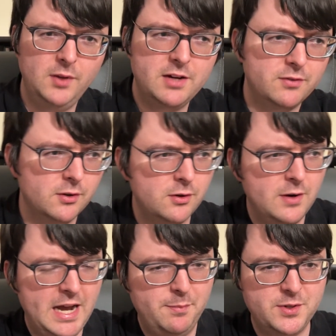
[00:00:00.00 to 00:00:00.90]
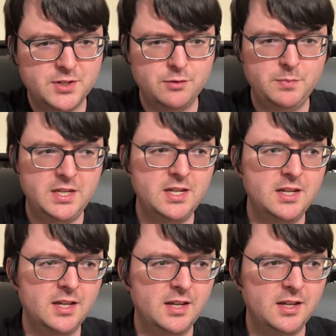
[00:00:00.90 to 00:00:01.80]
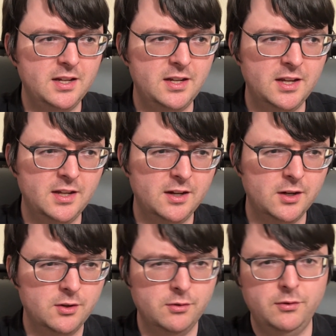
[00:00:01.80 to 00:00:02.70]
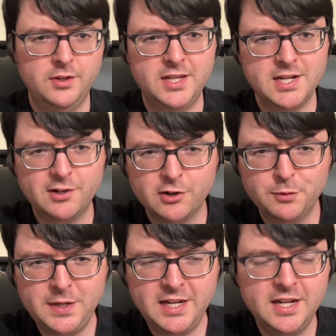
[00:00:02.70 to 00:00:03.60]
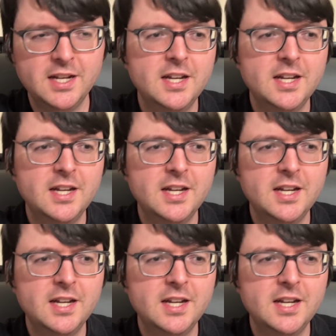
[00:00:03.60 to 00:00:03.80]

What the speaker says: lover who happens to be a colonel in the army,